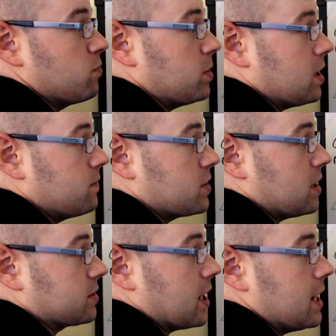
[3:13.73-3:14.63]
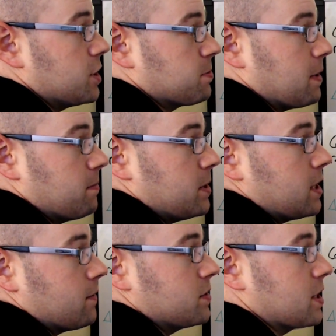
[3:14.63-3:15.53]
We've given delta H, but we haven't been
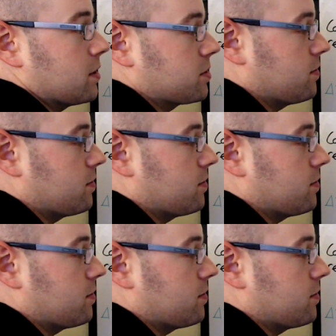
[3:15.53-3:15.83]
given delta